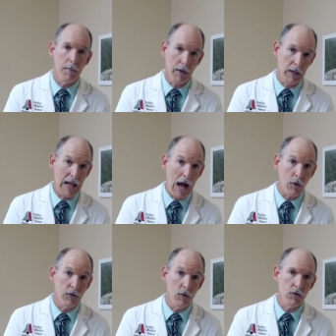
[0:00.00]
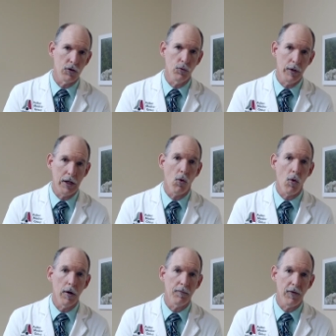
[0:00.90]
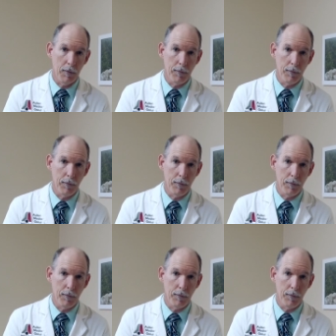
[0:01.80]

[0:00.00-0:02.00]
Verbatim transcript: it, but allows you to record via